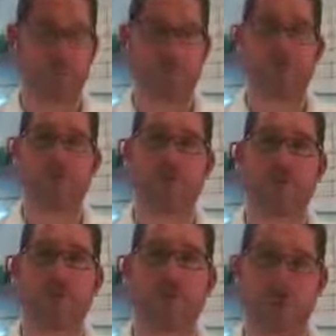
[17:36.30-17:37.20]
me at
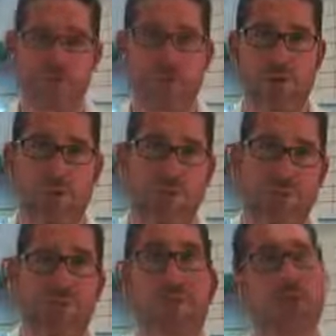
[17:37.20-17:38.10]

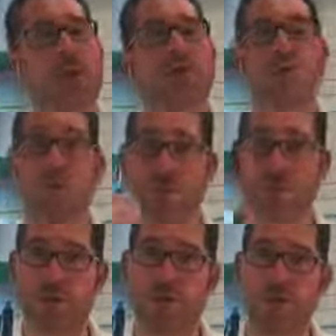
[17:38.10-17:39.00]

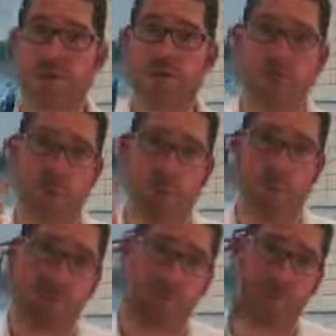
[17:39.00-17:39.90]

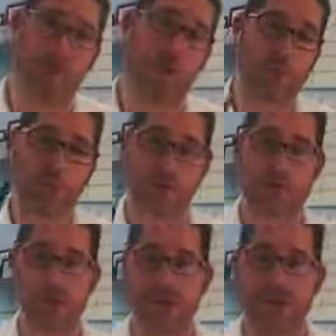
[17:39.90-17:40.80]
239.4
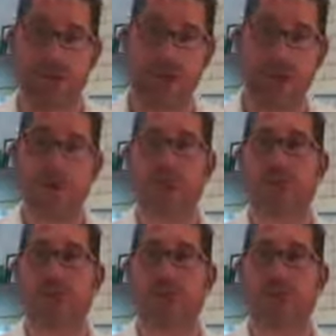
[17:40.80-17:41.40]
pounds today, I weighed